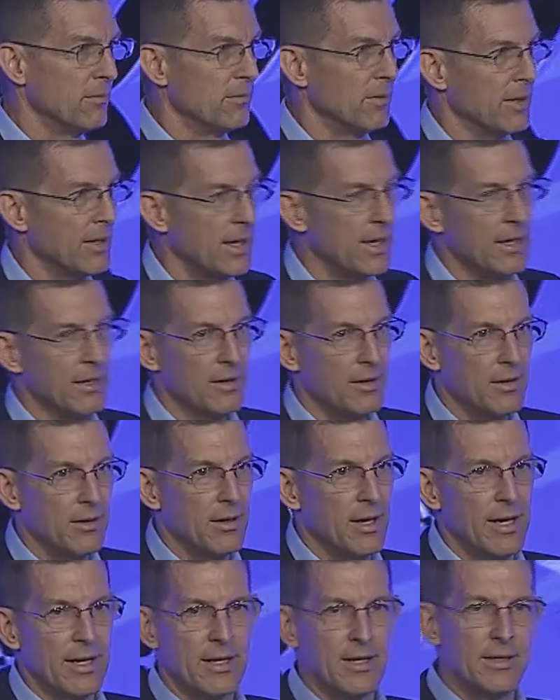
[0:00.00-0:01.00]
Again,
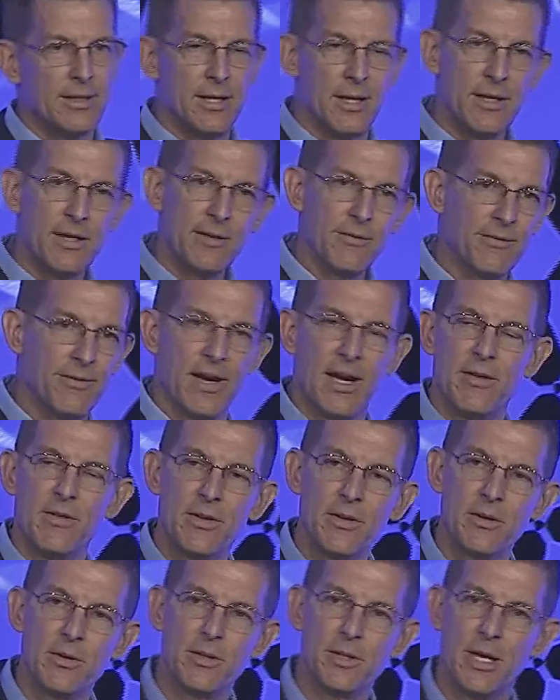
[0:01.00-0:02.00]
I can tell you 5
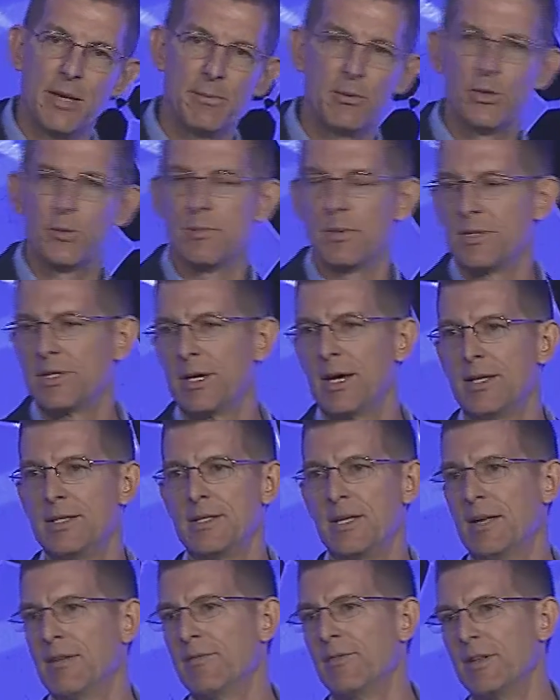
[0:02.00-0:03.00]
other examples besides
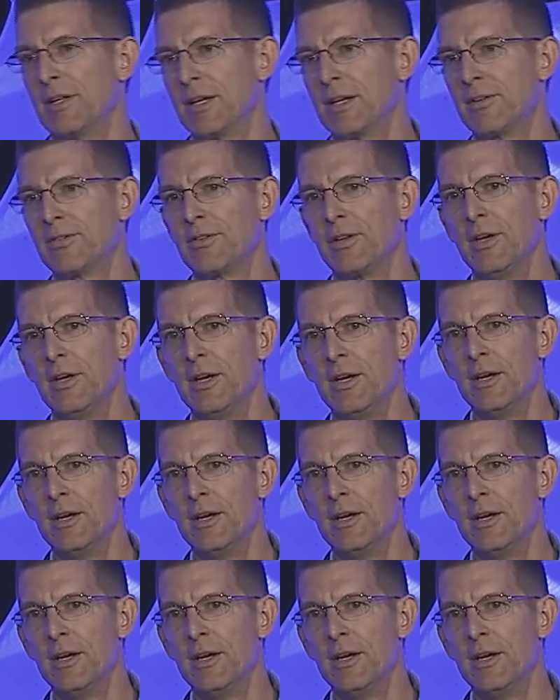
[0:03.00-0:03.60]
Netflix